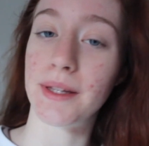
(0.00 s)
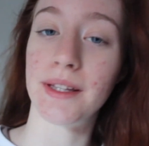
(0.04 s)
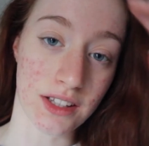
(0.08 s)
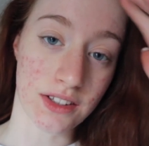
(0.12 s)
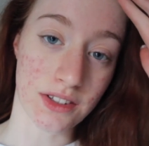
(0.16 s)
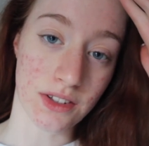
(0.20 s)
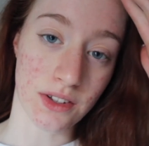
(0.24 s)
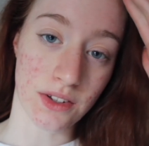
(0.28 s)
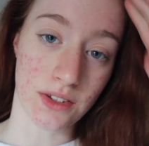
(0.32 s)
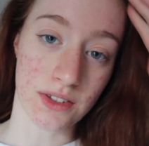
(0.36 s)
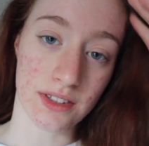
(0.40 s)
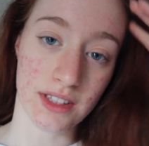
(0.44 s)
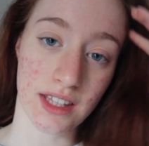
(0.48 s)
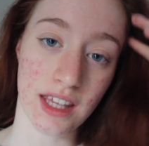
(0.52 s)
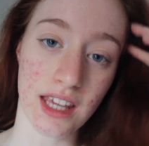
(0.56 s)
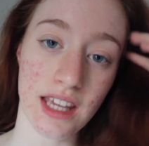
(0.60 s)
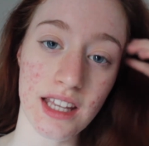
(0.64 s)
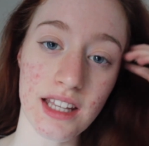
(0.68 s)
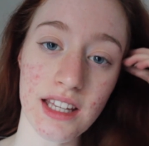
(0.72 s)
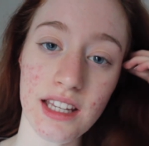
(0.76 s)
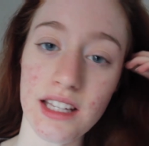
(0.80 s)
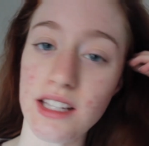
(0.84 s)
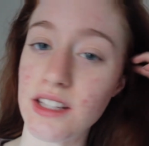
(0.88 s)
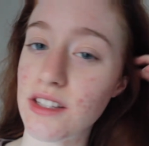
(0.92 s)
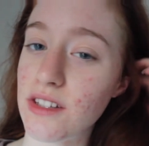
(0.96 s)
So
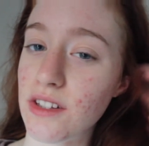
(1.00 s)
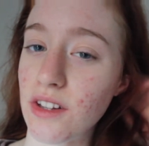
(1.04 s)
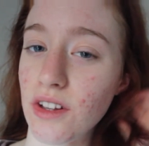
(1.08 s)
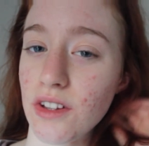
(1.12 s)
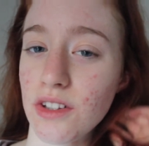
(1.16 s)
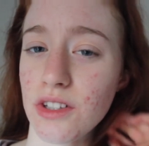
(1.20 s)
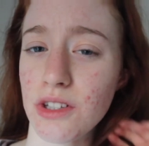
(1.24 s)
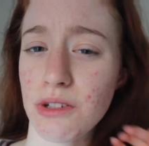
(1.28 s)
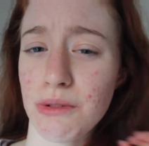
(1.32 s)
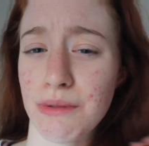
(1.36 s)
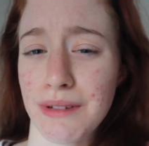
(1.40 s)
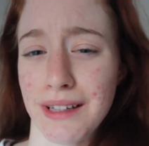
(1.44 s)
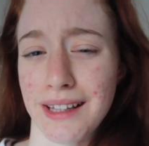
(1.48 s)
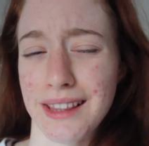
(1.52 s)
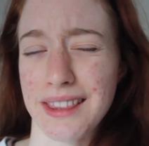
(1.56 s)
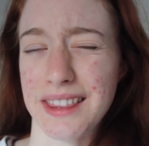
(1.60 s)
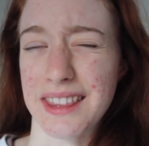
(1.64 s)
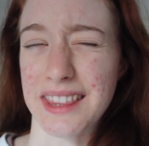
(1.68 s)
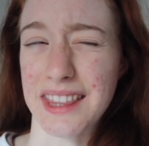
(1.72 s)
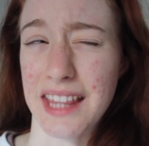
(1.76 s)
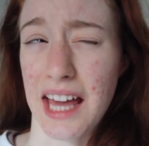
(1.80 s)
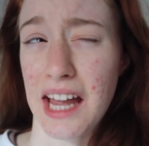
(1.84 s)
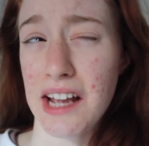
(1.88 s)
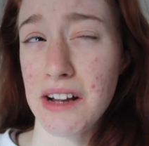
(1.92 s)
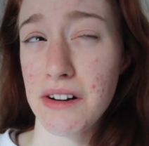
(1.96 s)
skin is not
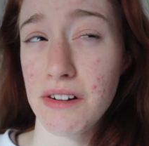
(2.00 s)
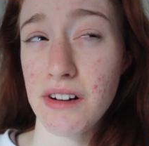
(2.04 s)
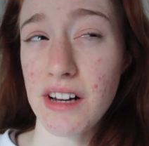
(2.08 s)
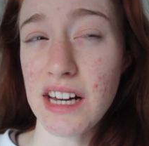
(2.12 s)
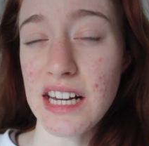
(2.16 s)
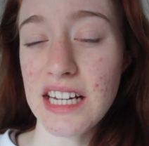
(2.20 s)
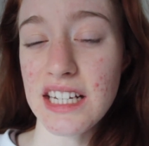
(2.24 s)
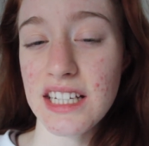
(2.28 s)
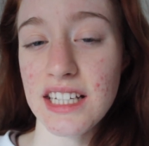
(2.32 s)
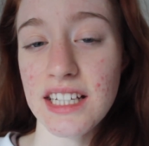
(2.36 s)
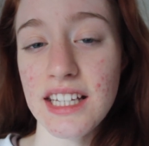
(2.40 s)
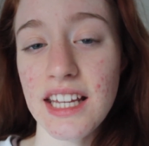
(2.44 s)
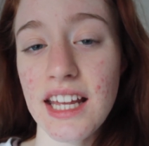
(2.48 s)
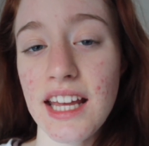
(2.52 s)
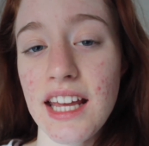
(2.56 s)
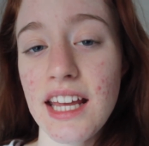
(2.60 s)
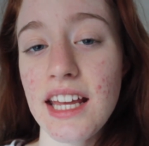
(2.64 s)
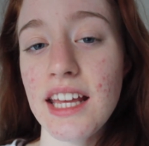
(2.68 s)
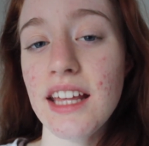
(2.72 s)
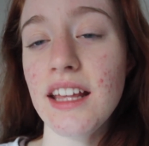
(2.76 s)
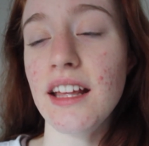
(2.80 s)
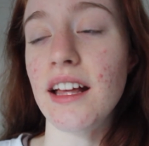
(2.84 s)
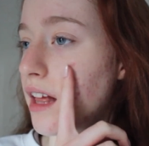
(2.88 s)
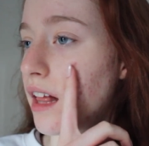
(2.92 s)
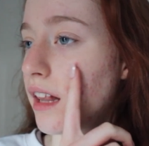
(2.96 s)
doing that great
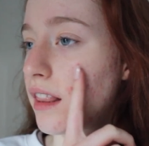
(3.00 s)
today.